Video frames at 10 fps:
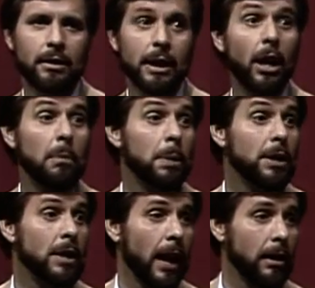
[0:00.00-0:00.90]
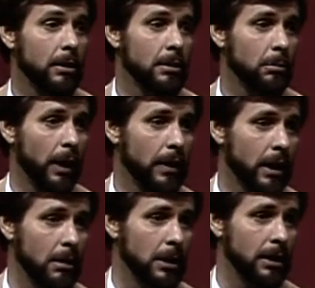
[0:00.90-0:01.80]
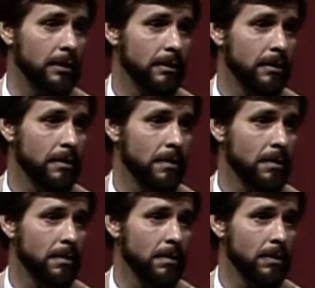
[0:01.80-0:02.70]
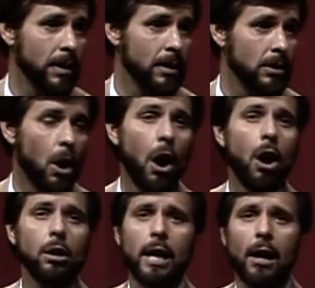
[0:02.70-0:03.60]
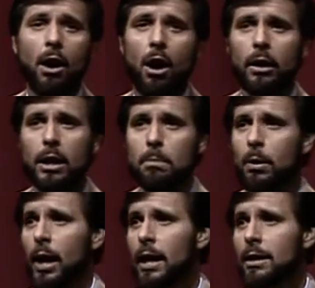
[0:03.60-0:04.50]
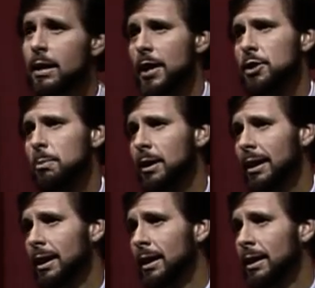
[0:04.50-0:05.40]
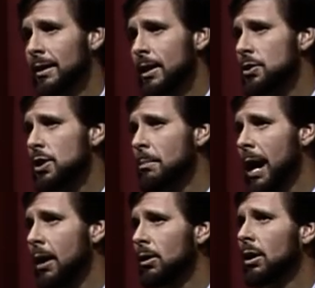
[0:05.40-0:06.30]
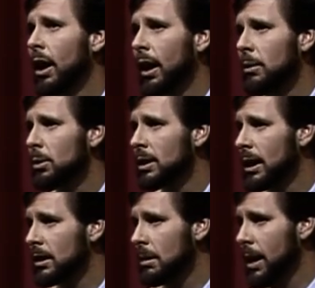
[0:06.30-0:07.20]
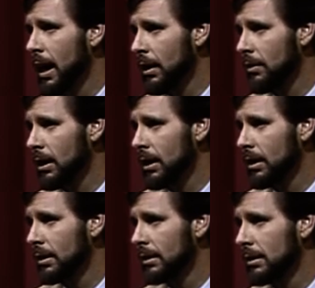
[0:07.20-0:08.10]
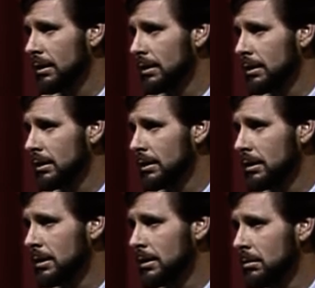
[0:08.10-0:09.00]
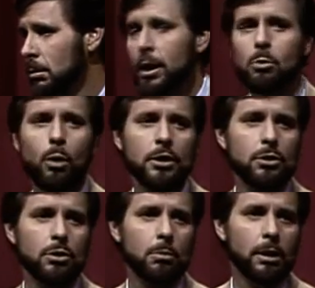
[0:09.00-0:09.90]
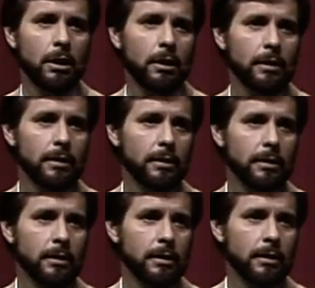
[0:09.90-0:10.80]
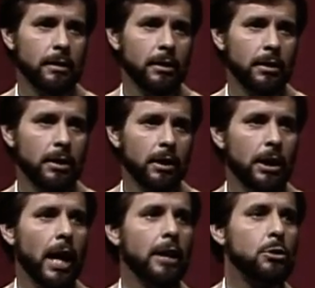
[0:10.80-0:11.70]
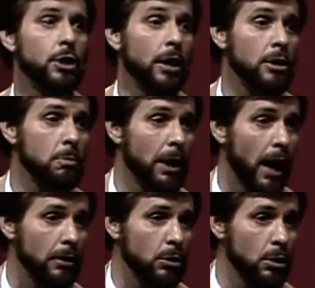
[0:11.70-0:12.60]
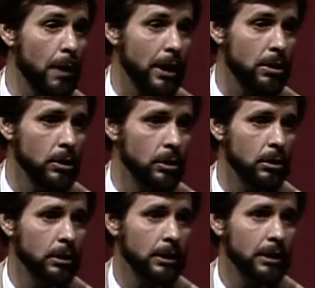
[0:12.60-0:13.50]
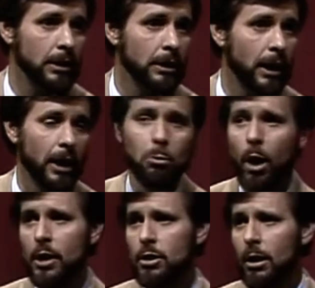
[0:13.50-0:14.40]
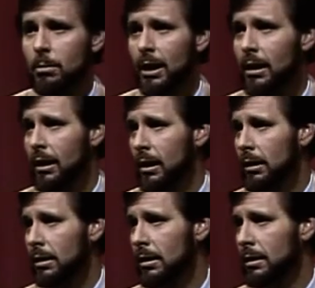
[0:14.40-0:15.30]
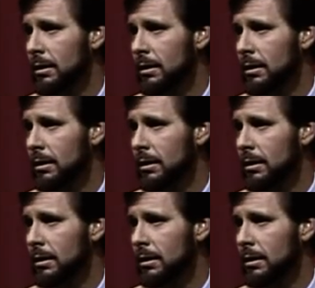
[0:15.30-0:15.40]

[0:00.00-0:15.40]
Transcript: They got pinned down by the enemy. And all day long he prayed desperately that somehow God would get them out of there. But it wasn't to be. He had to send his men out two by two and watch them get killed